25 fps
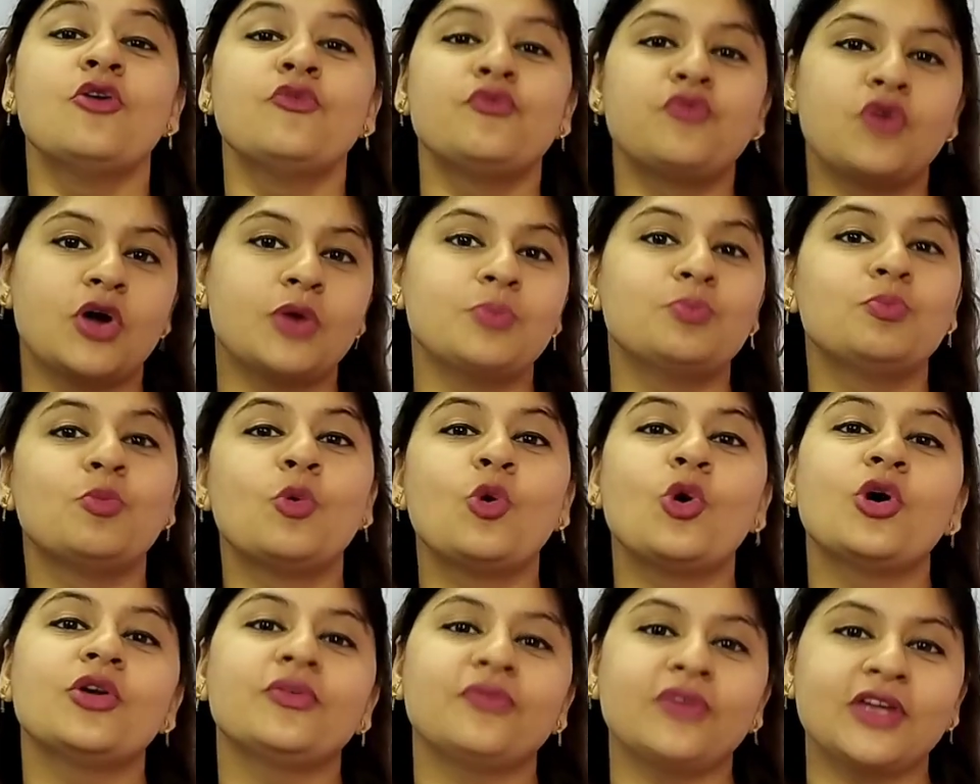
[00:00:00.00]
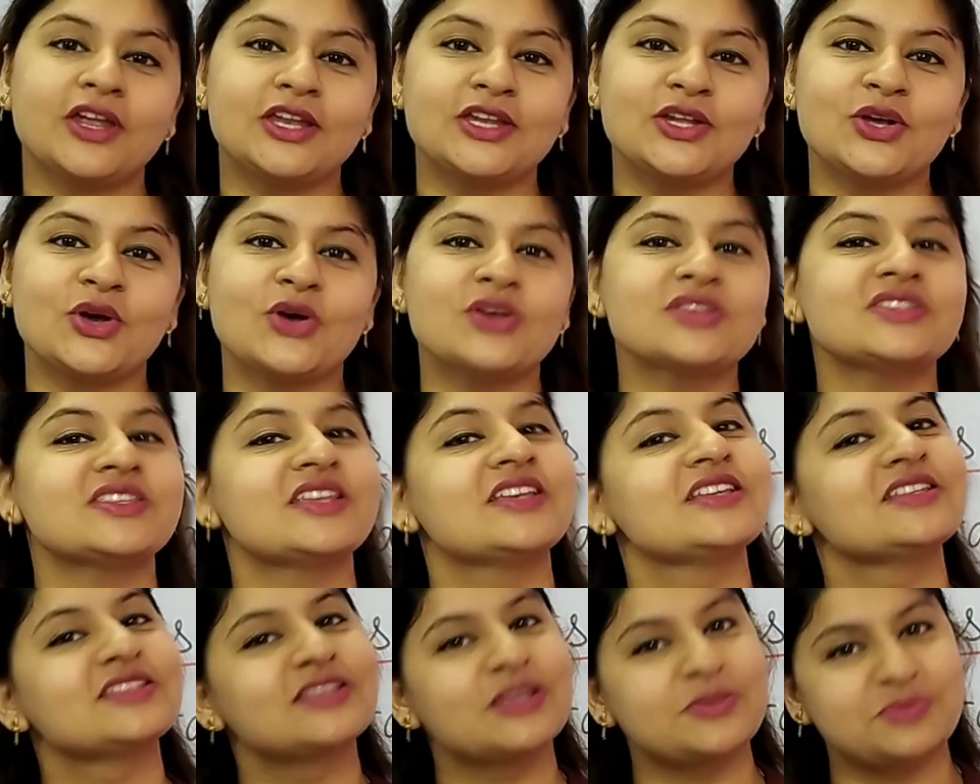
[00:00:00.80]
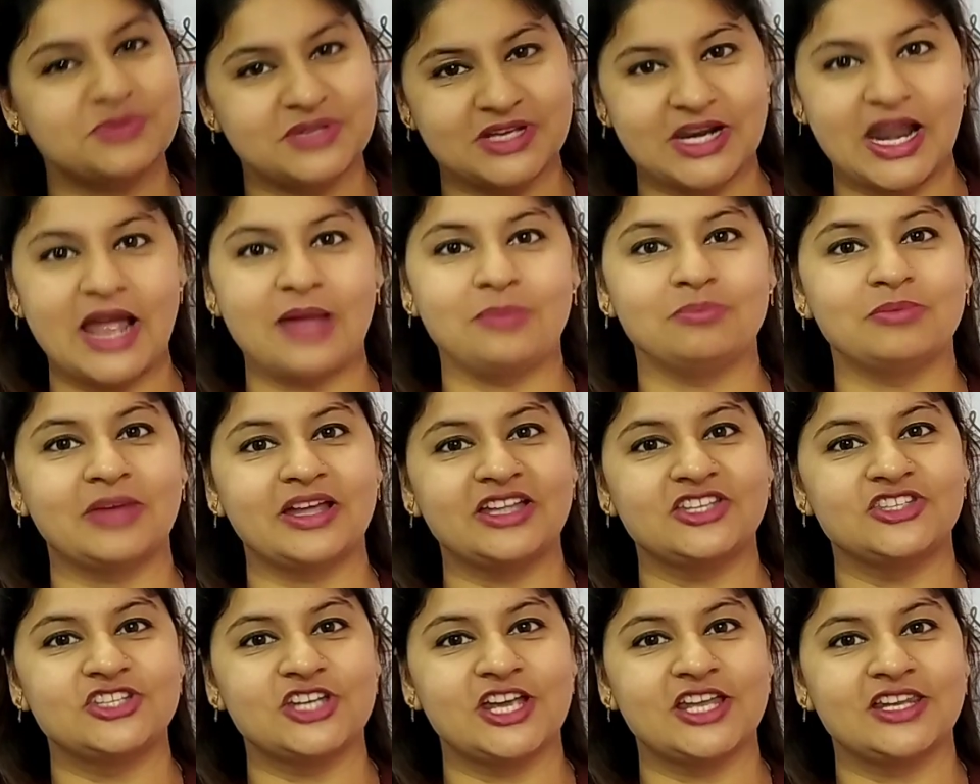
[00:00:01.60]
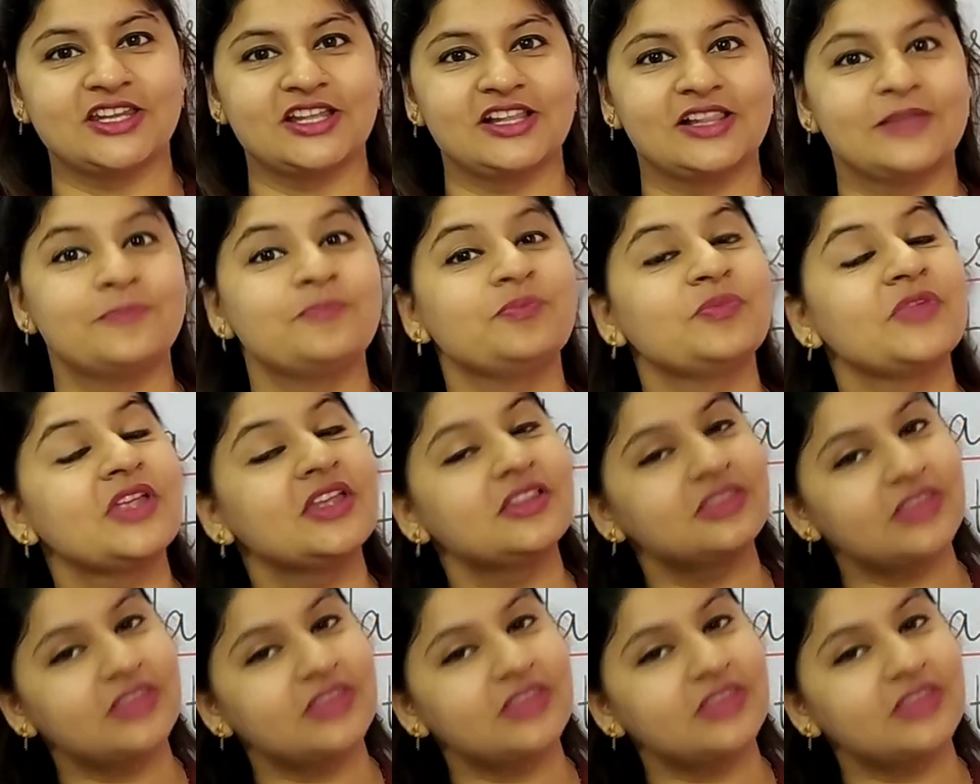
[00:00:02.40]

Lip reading: For more videos, subscribe my channel.